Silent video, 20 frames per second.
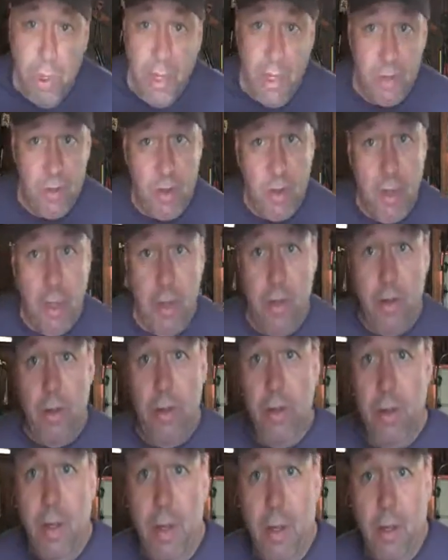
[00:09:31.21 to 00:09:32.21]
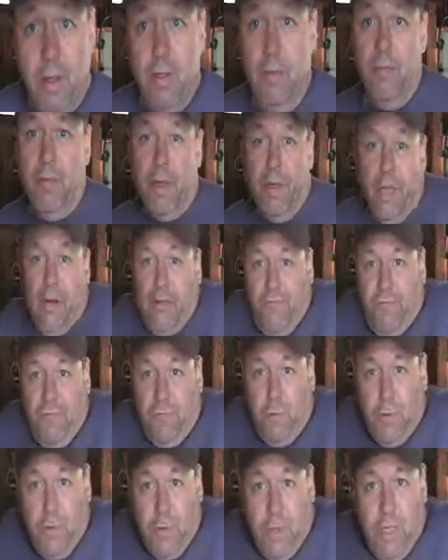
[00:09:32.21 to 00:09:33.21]
back together, and it
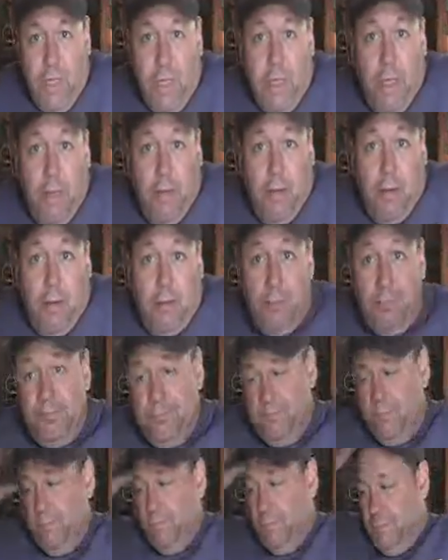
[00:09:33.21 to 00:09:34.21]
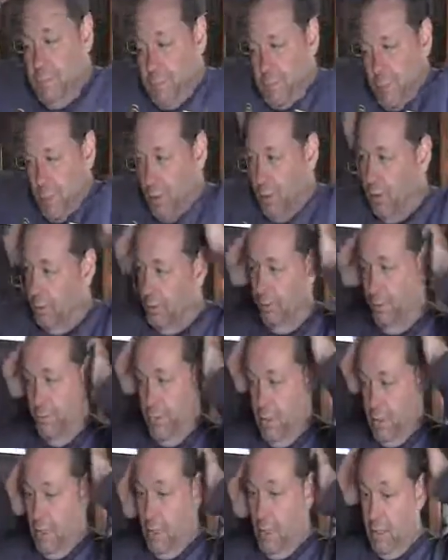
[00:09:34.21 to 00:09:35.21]
flew again. So
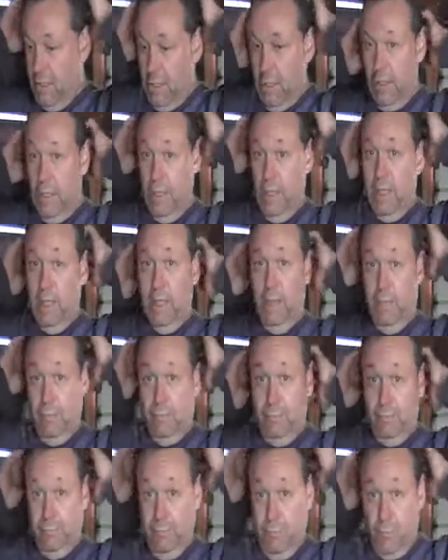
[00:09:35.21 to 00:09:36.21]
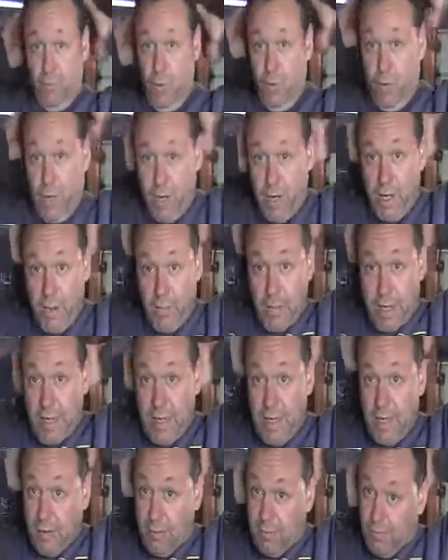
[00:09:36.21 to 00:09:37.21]
where I'm
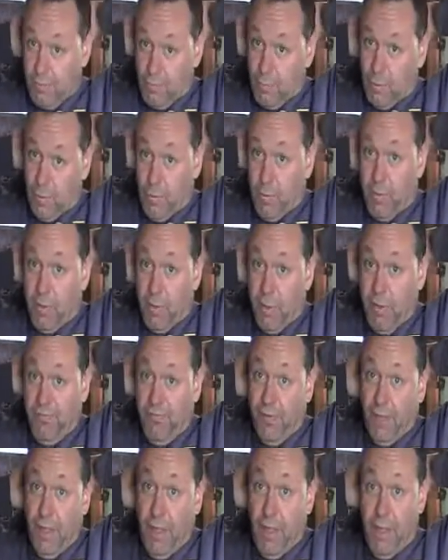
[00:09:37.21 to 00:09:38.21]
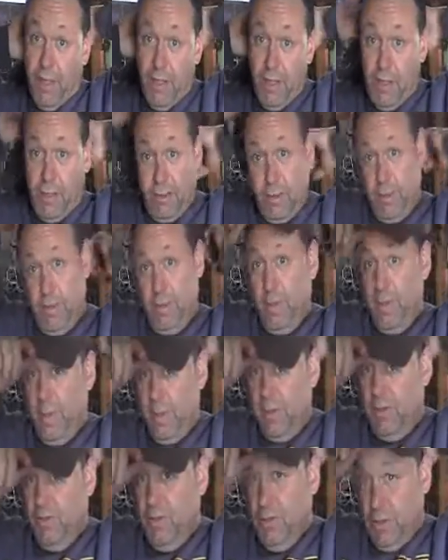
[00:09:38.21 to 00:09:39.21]
at with my flying
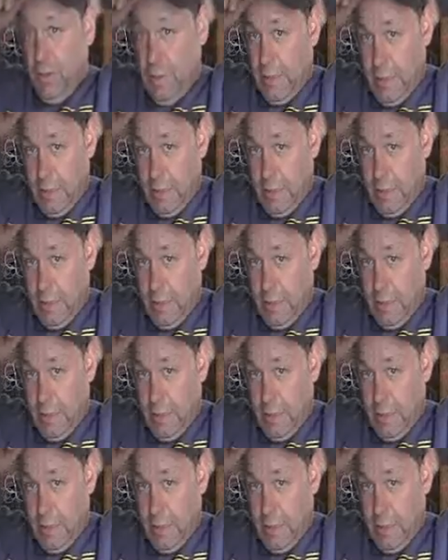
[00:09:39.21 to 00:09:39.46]
is